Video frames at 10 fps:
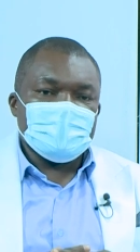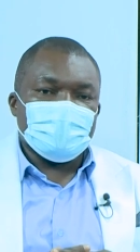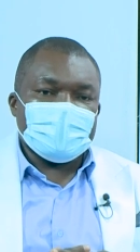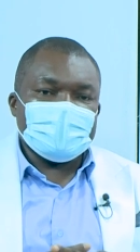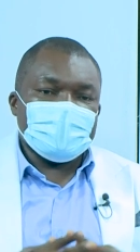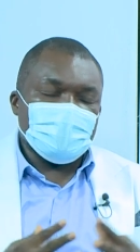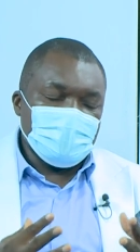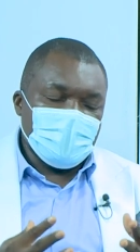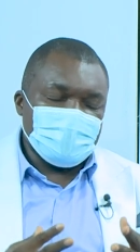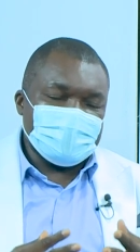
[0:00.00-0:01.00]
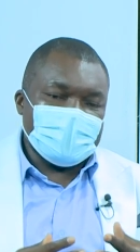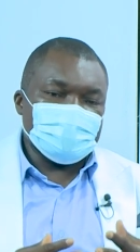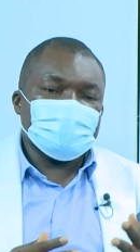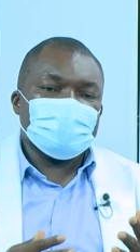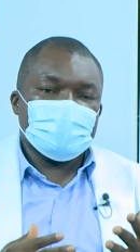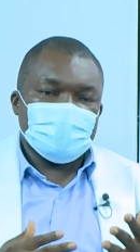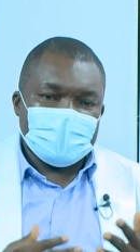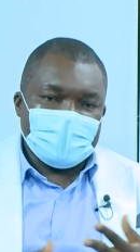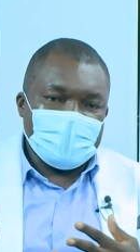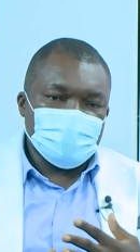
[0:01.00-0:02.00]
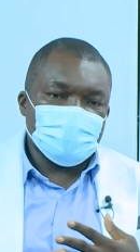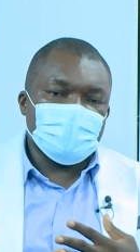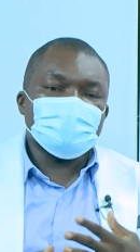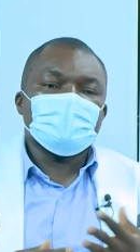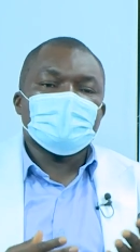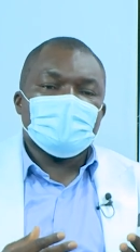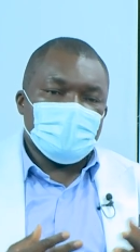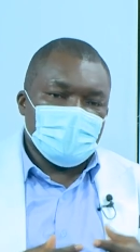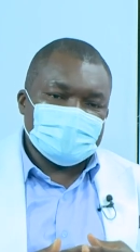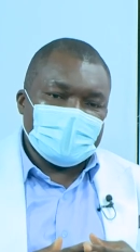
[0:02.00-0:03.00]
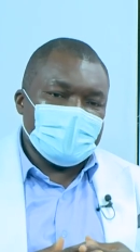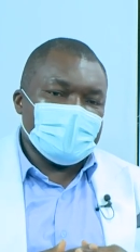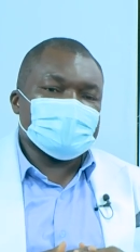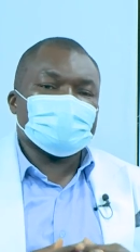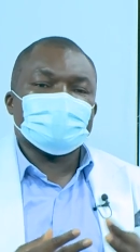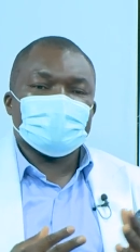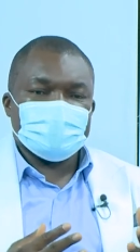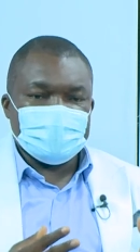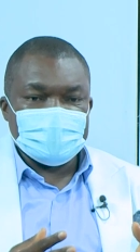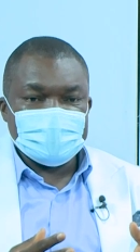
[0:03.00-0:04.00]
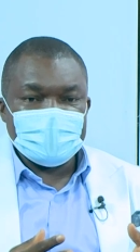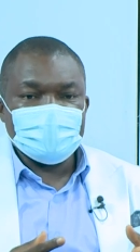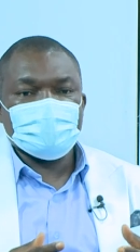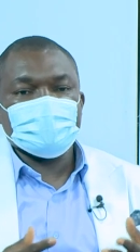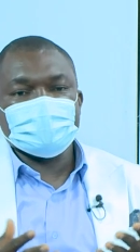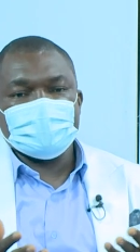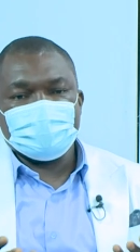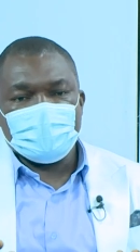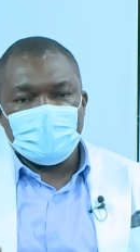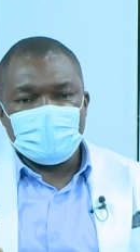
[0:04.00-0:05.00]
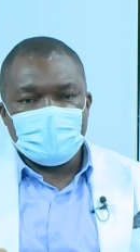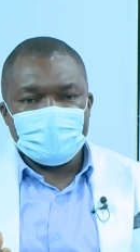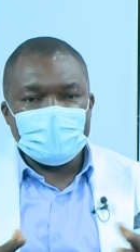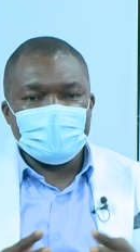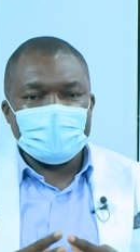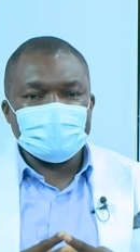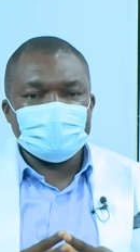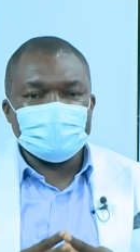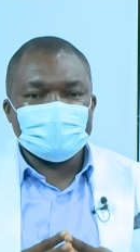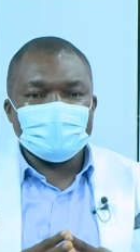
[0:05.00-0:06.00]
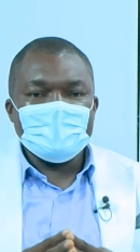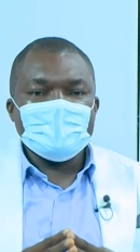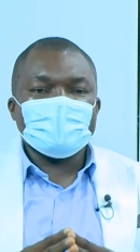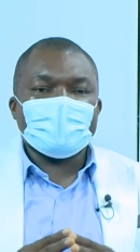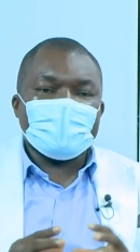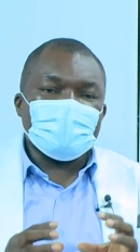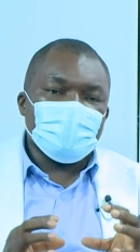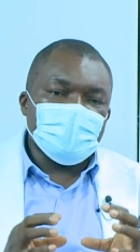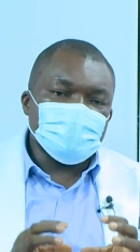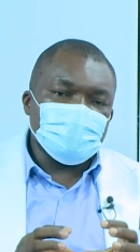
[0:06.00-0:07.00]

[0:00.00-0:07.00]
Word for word: Okay, the number of them, calcium, oxalate, cysteine, which is a form of amino acids, they can